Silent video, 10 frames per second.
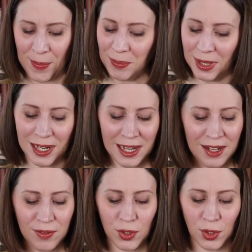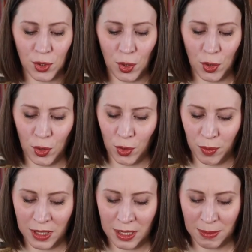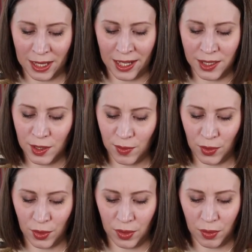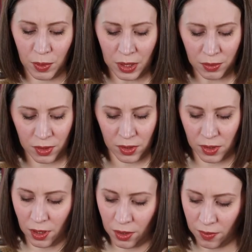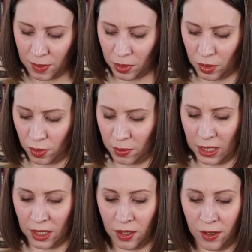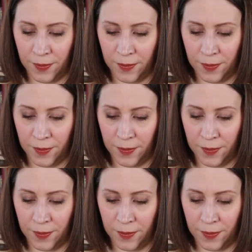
But I have so many plans for it. Wow, there's a lot of amigurumi here.